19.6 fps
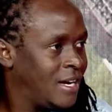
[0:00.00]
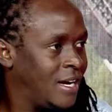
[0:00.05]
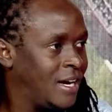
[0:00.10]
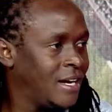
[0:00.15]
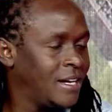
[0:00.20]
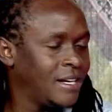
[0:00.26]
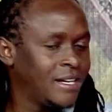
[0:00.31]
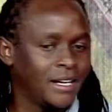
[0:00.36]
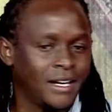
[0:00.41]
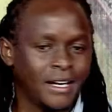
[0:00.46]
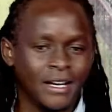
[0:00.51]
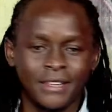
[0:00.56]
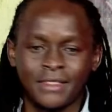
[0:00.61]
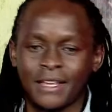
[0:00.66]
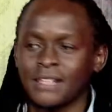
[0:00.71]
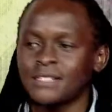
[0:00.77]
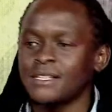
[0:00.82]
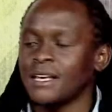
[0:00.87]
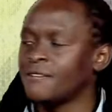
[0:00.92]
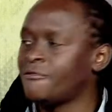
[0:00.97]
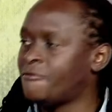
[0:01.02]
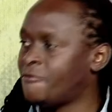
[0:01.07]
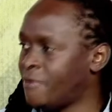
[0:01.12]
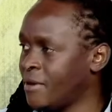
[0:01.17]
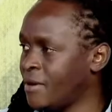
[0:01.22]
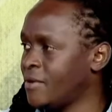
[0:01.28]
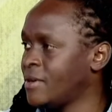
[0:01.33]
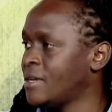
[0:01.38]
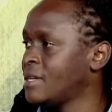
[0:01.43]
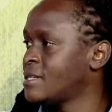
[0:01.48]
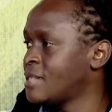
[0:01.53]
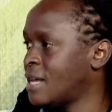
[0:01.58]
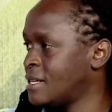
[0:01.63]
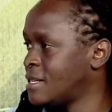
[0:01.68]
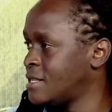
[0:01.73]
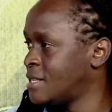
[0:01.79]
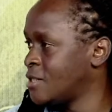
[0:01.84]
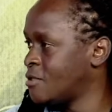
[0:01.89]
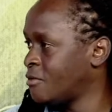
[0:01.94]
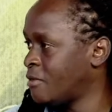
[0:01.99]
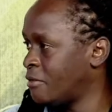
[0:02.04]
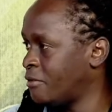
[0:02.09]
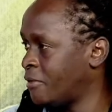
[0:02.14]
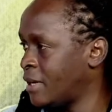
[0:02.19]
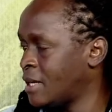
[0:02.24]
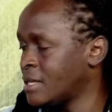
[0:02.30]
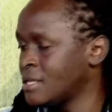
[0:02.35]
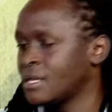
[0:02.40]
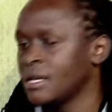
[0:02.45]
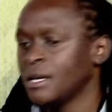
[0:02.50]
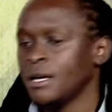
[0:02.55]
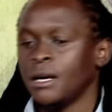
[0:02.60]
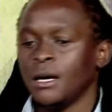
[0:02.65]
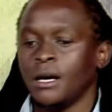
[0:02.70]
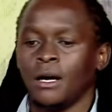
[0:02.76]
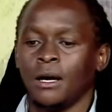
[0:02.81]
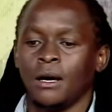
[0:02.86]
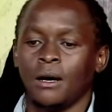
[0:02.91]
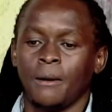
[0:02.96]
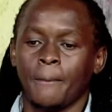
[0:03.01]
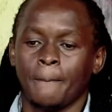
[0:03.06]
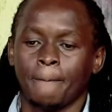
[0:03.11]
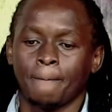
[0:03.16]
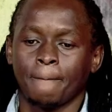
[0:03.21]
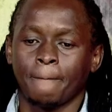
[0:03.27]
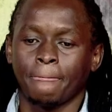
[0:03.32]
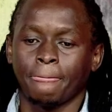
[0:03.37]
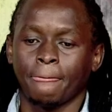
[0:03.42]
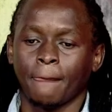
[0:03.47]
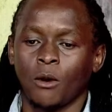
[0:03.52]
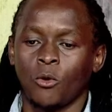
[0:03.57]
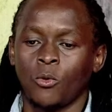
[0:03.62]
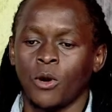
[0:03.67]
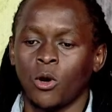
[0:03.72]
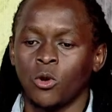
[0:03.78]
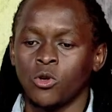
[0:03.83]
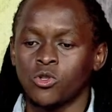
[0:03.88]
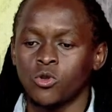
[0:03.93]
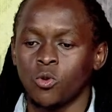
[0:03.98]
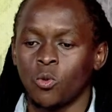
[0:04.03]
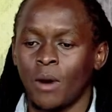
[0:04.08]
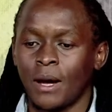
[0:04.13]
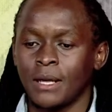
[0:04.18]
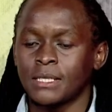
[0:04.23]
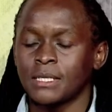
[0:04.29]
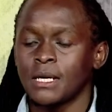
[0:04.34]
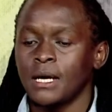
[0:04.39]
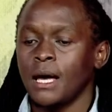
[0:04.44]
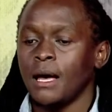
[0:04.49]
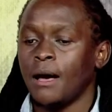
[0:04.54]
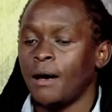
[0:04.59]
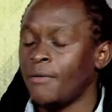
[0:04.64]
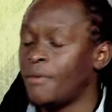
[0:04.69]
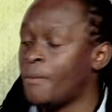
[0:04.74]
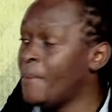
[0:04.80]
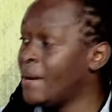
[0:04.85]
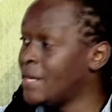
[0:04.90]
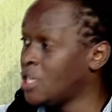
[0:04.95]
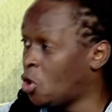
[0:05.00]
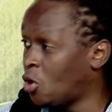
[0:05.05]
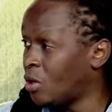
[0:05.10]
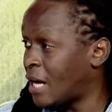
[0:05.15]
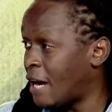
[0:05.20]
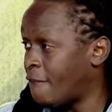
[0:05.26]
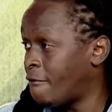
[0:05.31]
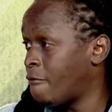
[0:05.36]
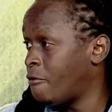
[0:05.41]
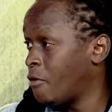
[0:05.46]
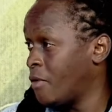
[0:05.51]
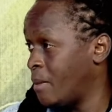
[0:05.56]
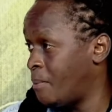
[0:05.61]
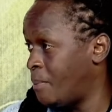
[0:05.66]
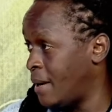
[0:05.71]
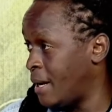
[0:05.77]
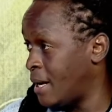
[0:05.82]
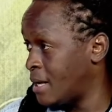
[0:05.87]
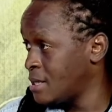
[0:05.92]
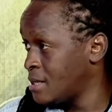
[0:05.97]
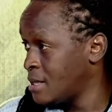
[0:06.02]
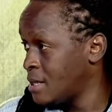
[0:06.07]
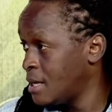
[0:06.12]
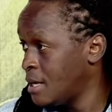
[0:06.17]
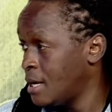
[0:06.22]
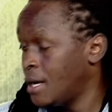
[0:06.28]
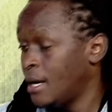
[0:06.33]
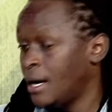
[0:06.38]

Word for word: And yes. uh, that's a very sad state of affairs. Mm-hmm. um, we also want uh, the medical cover for the players,